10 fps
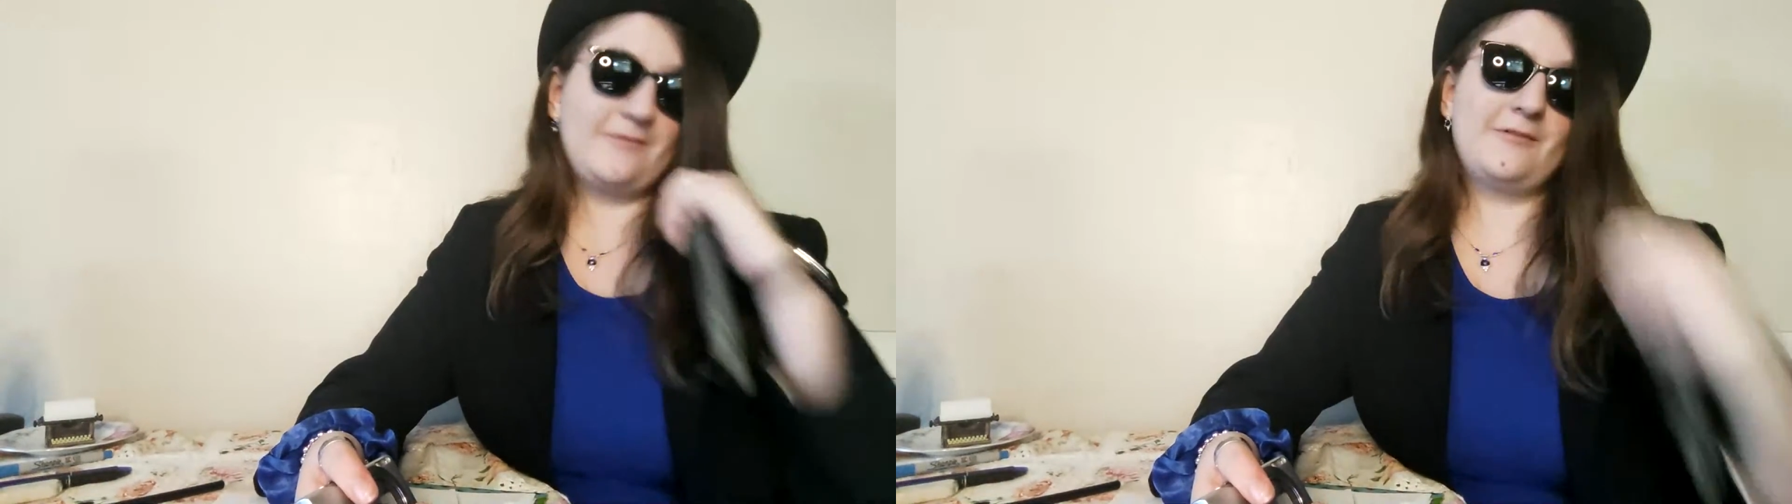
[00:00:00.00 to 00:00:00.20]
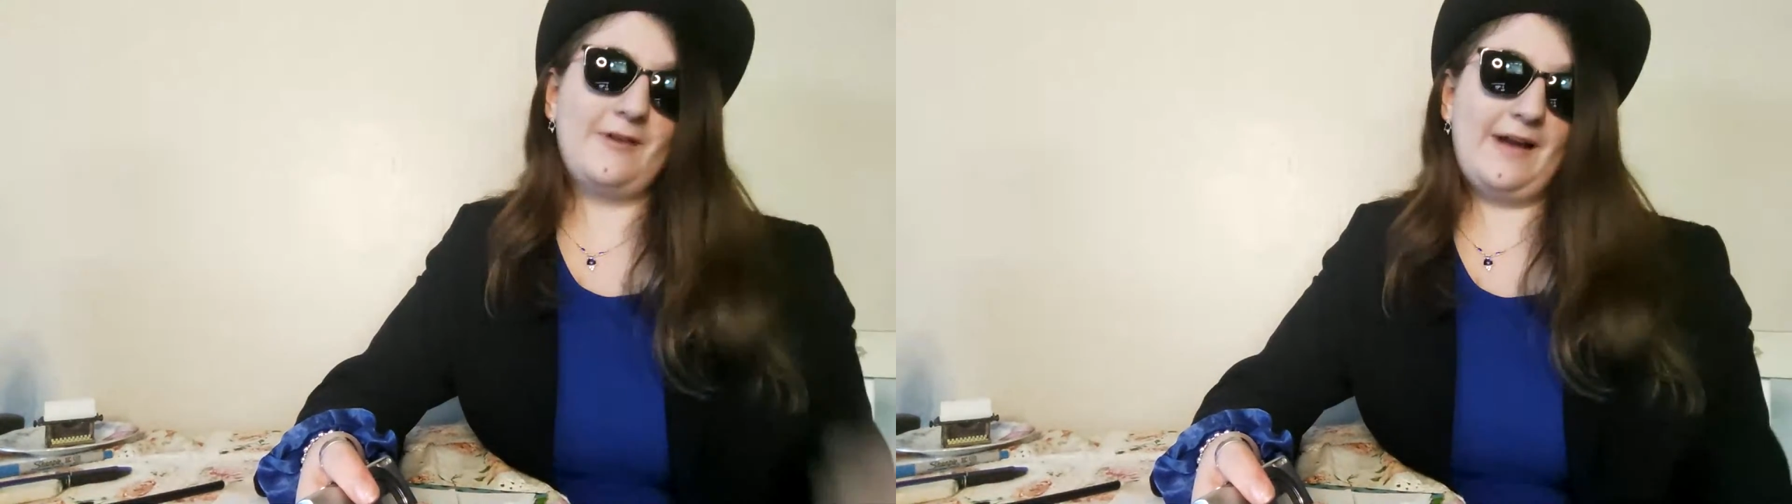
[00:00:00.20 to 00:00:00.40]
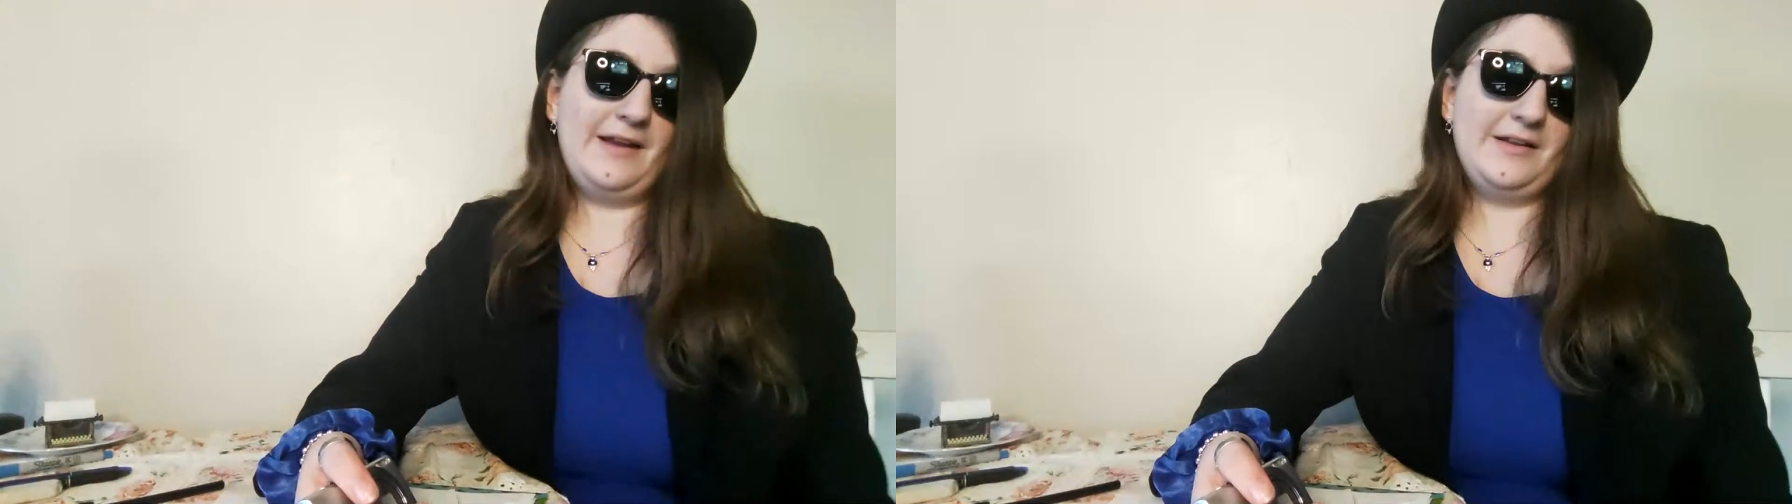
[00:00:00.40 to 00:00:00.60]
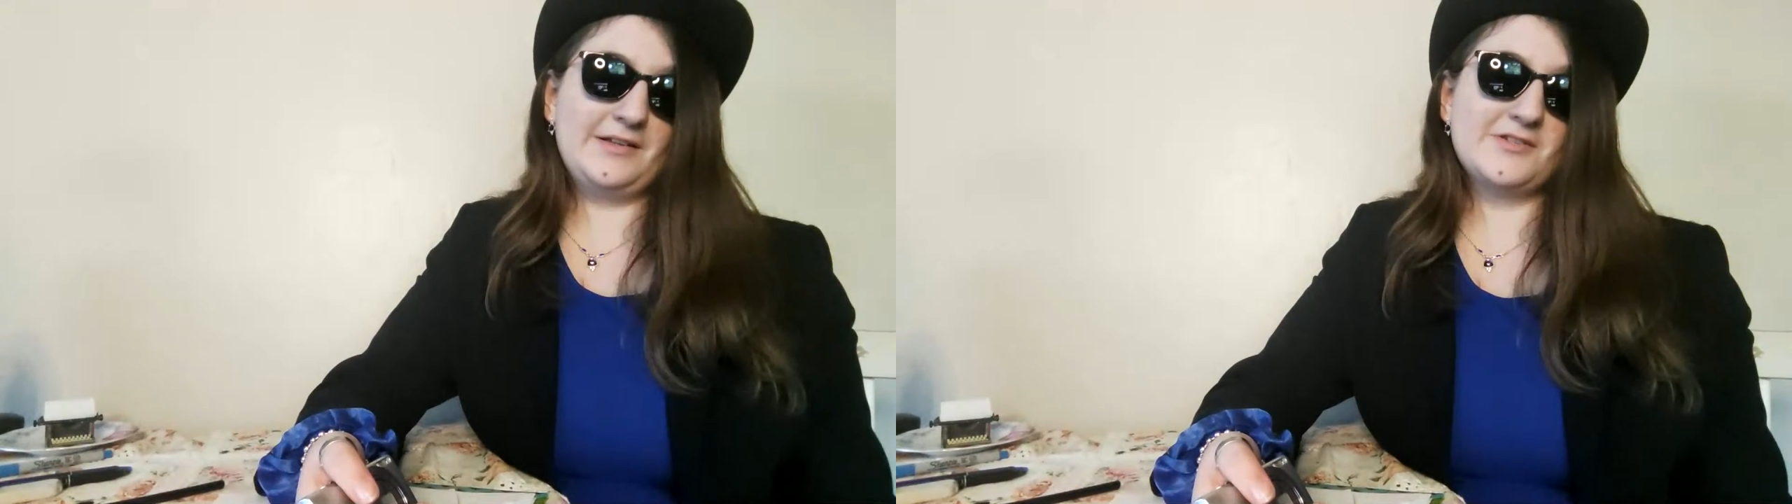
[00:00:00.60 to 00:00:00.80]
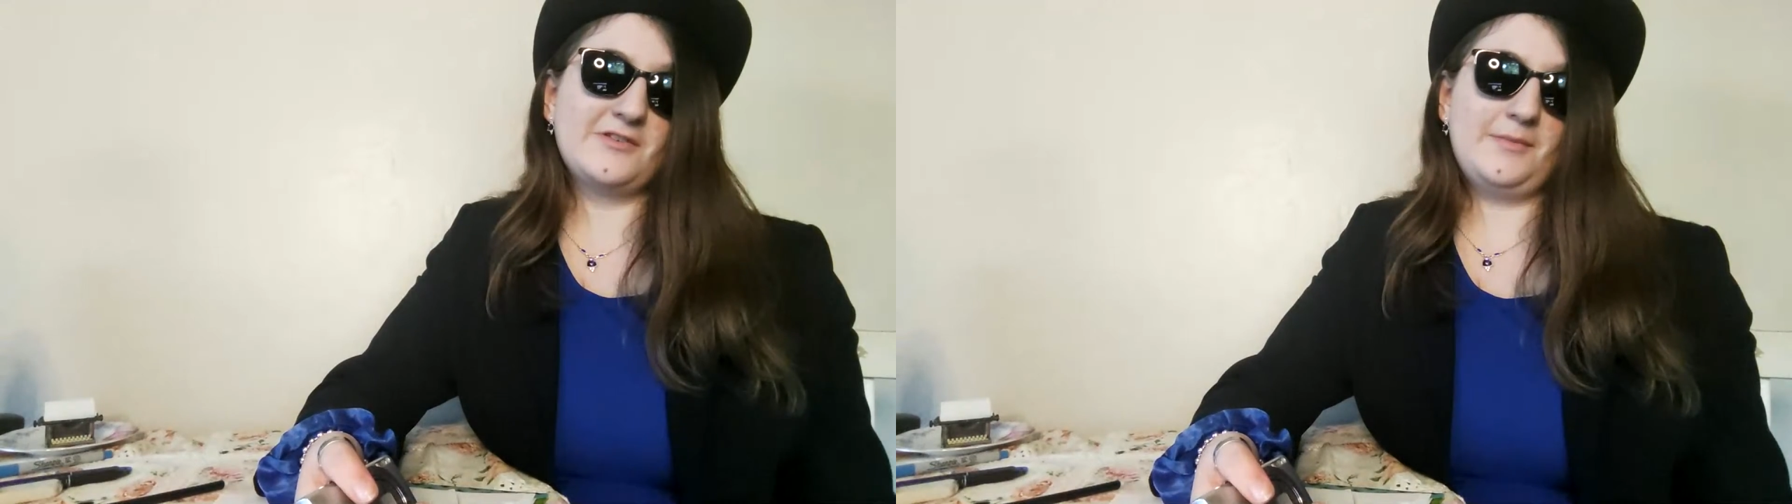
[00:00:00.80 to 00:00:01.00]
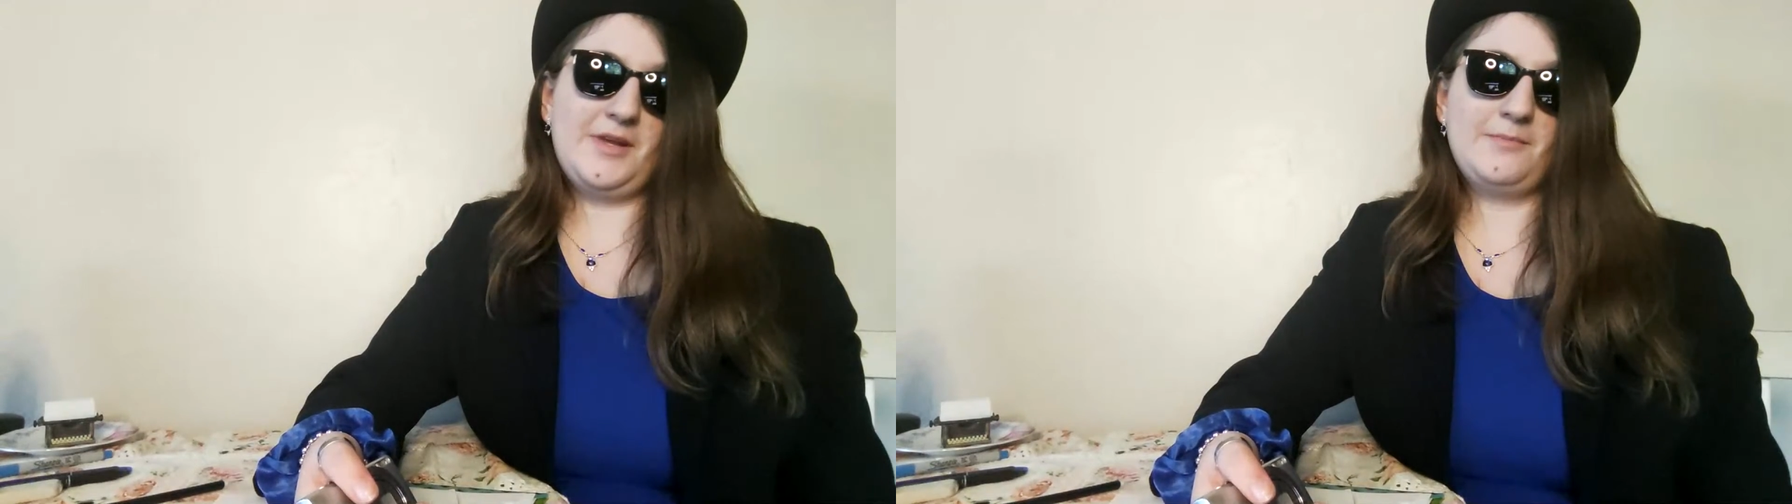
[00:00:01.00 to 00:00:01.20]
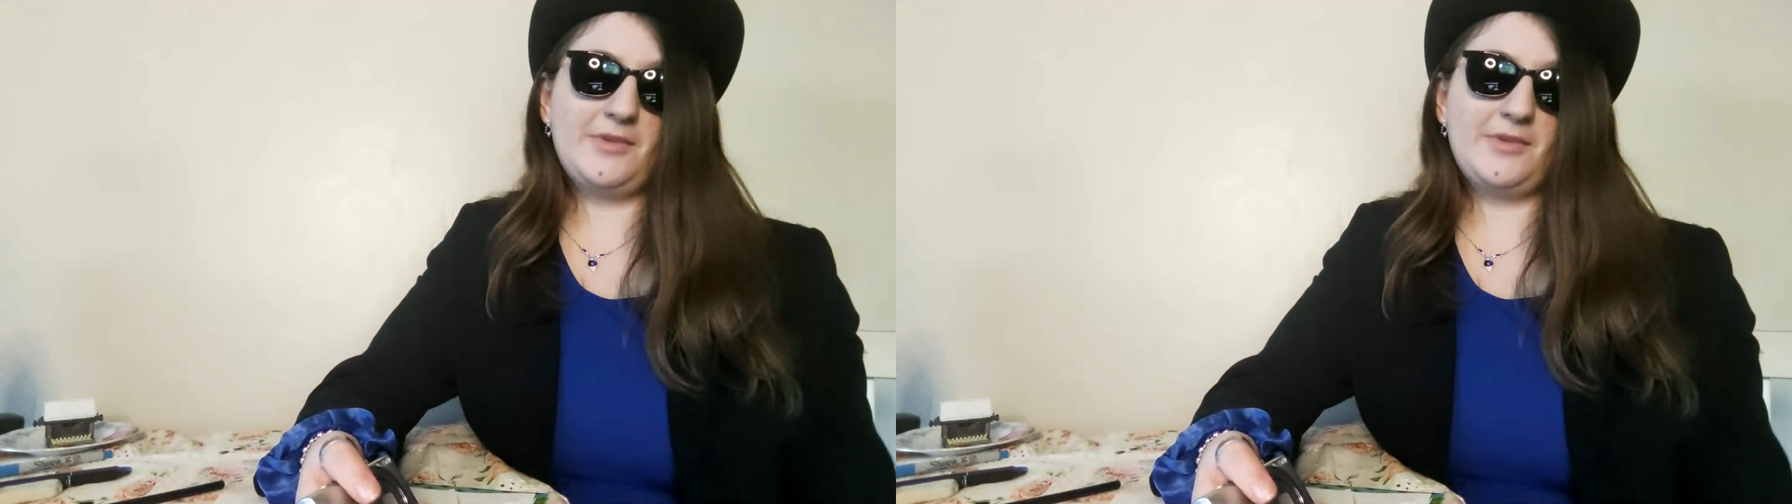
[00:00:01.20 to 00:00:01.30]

variety streaming,